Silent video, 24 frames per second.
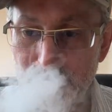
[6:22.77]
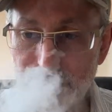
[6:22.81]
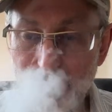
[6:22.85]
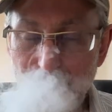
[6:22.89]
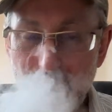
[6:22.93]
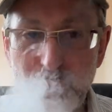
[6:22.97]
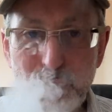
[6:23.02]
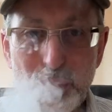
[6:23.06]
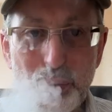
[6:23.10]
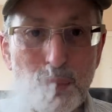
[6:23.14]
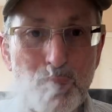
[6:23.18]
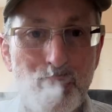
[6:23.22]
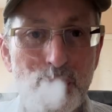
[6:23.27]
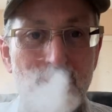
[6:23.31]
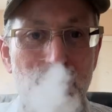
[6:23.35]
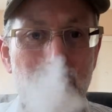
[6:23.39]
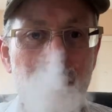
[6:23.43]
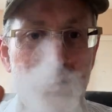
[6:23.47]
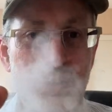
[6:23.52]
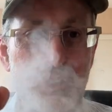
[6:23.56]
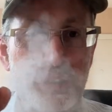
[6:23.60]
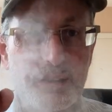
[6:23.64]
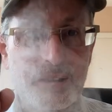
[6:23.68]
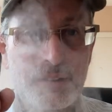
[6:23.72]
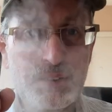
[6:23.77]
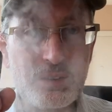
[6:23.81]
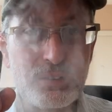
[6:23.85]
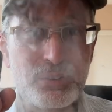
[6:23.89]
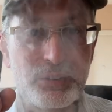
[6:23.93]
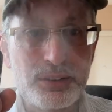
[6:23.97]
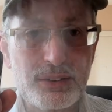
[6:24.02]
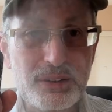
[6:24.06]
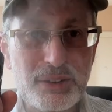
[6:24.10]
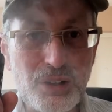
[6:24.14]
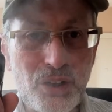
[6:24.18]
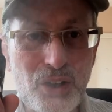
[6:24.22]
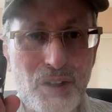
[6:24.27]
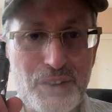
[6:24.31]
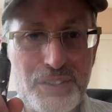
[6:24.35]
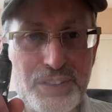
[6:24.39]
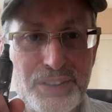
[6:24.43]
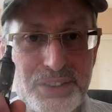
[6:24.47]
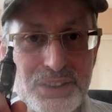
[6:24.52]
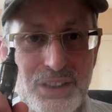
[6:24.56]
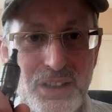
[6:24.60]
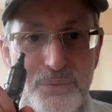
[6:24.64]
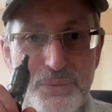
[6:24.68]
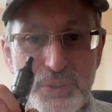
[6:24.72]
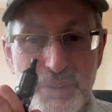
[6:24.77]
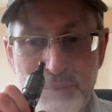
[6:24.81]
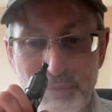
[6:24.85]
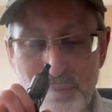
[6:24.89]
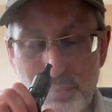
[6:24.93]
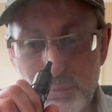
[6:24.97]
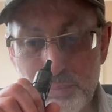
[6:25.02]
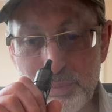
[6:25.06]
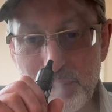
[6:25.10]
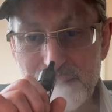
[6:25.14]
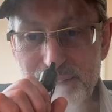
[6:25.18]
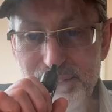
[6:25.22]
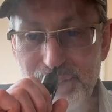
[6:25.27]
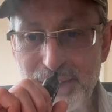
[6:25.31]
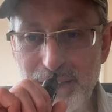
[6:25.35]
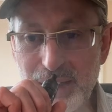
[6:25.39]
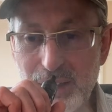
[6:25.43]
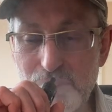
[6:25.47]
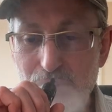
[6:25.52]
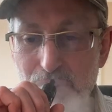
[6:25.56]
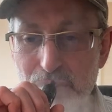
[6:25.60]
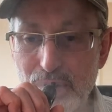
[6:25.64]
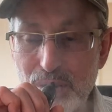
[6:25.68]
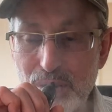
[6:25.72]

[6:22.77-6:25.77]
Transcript: Oh, the honey is coming through better now.